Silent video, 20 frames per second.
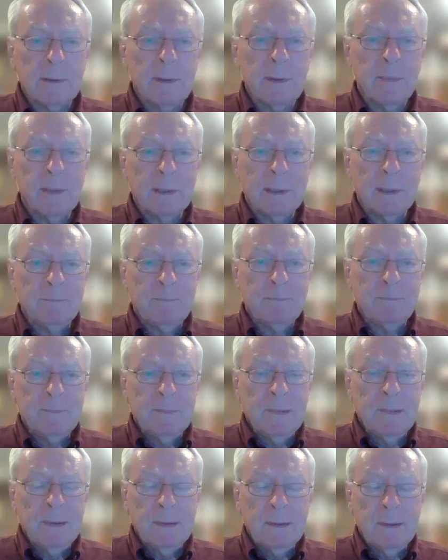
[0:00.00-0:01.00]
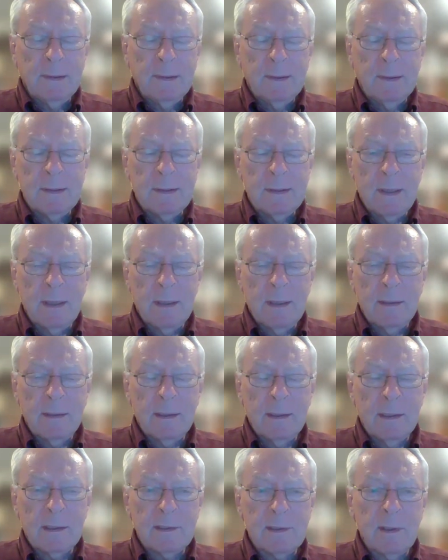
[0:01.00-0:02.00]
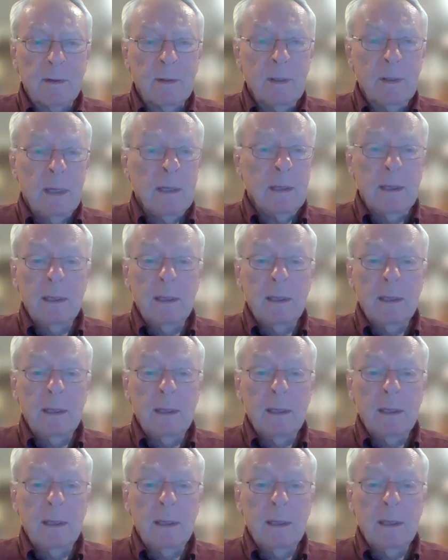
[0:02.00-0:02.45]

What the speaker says: criminal side of things. So